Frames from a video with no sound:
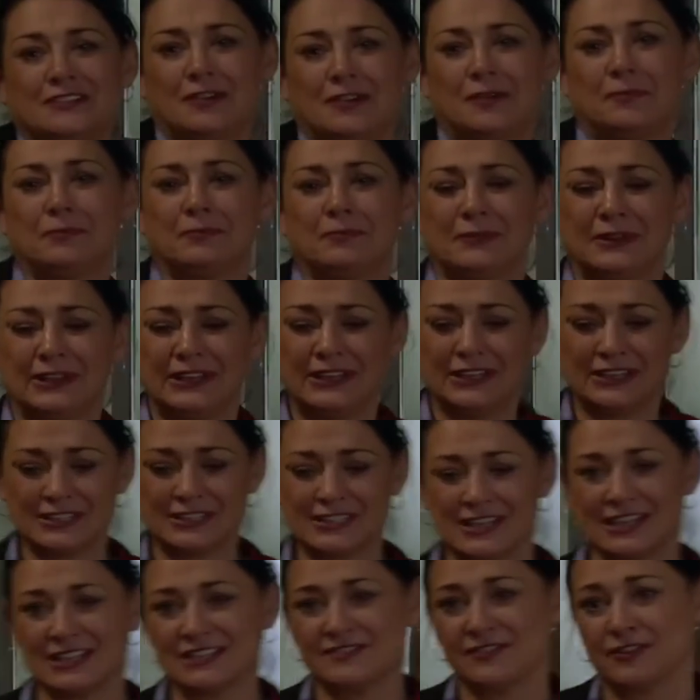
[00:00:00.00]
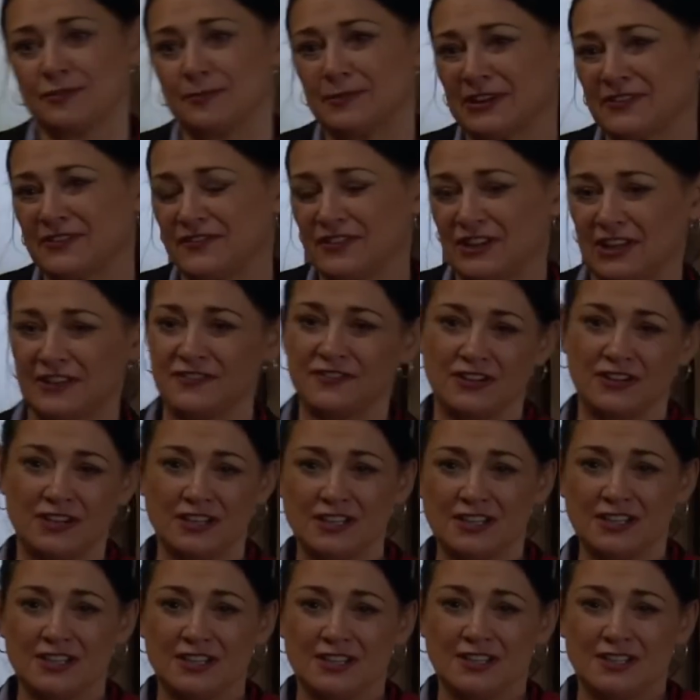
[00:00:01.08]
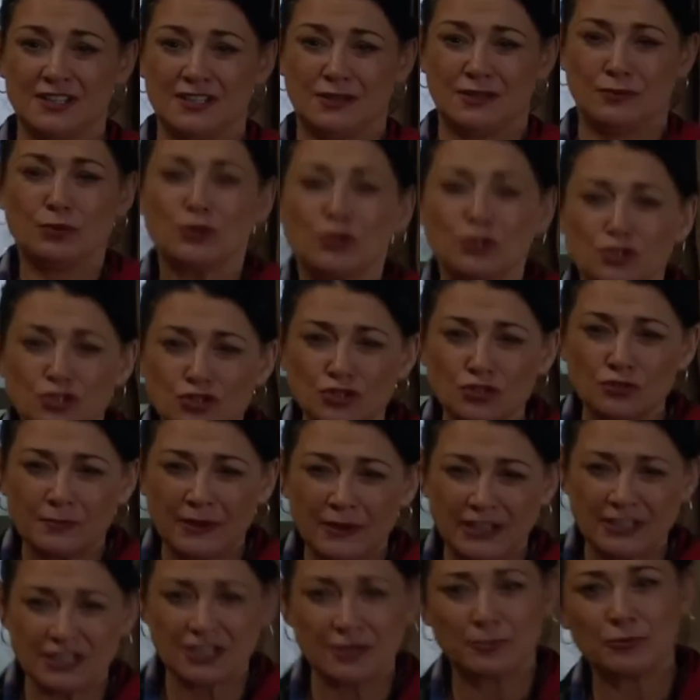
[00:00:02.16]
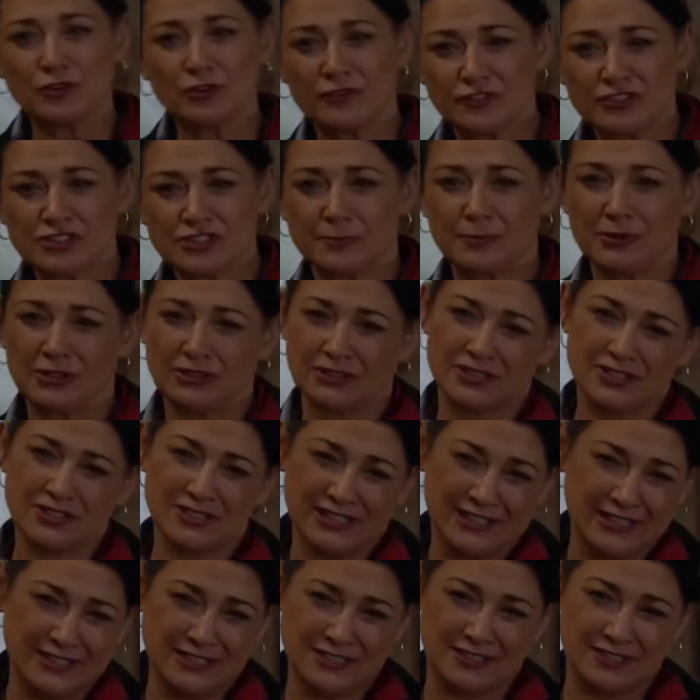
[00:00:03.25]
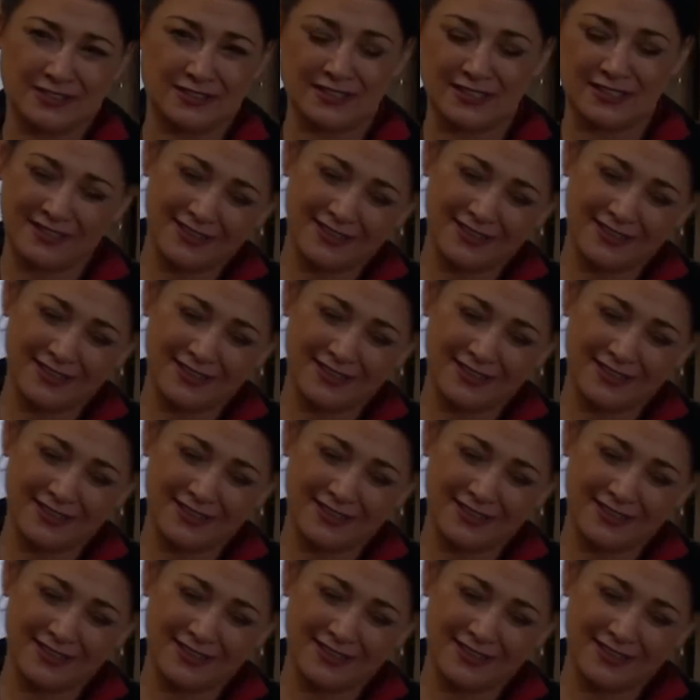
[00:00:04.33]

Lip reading: I'm here to ask for a big favour. Would you mind coming over to Butler's later and